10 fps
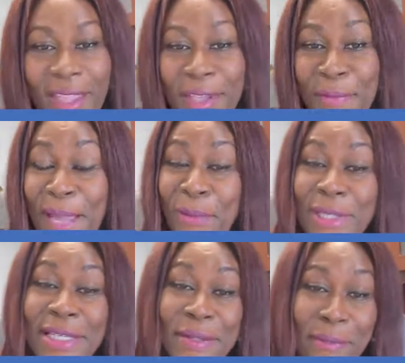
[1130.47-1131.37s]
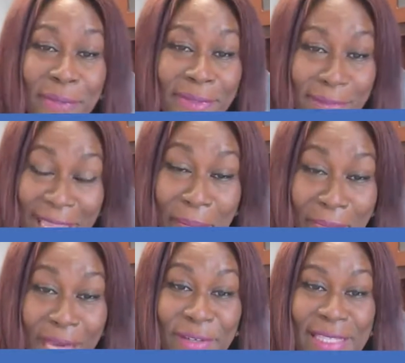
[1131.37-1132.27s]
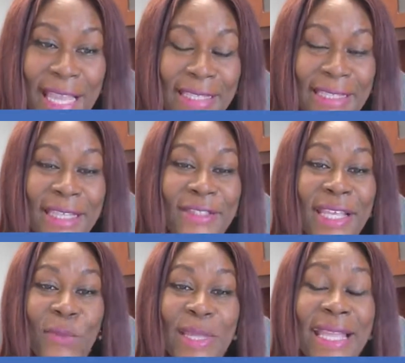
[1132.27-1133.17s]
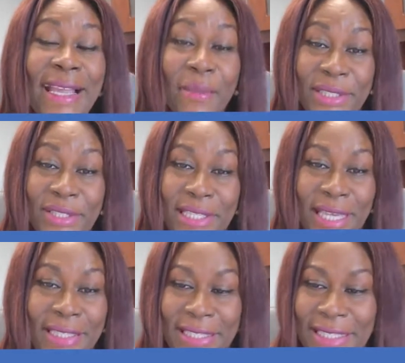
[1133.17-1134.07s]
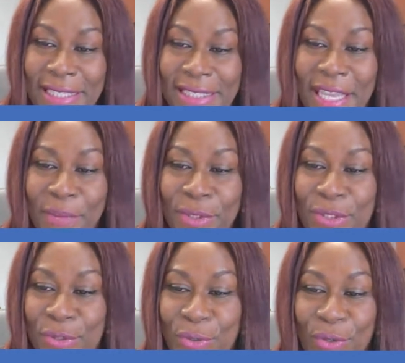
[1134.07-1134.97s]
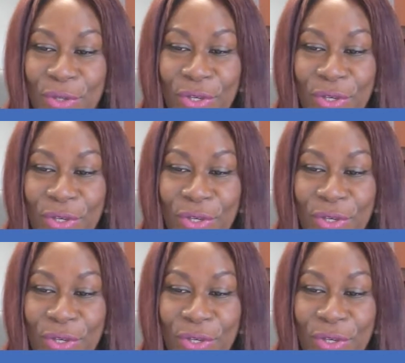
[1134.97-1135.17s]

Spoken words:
you might want to get married, and so that when they come into the United States, they're able to